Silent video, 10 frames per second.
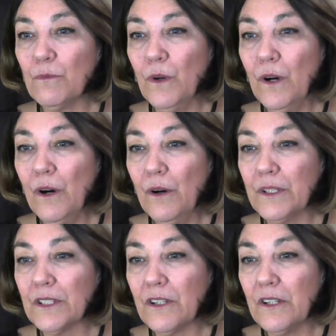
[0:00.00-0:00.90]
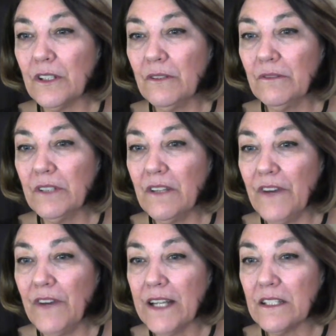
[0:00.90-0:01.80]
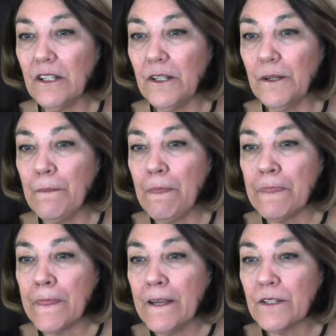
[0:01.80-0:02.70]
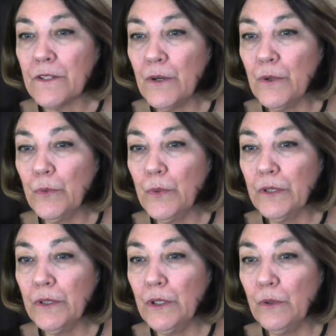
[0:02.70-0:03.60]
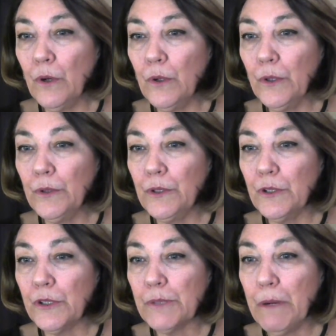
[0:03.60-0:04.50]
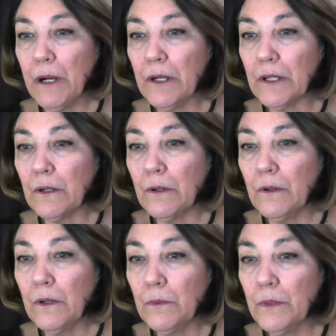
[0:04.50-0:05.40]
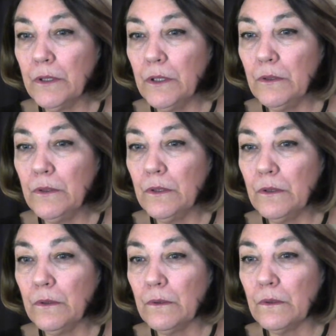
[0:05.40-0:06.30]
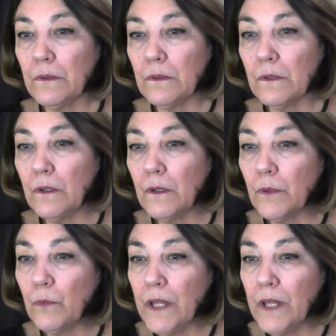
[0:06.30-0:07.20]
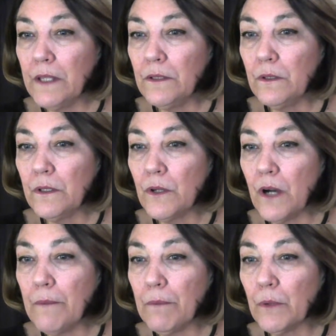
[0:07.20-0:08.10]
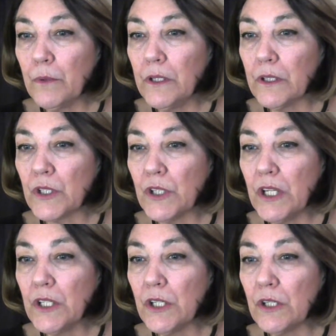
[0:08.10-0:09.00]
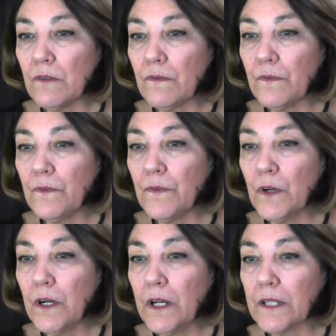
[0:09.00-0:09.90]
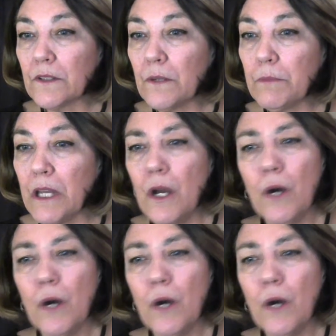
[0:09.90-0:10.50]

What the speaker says: Whoa, it's starting to go really fast here. So will you hold your Spark, or will you do, or when they do the drop, or will you exchange it for XRP?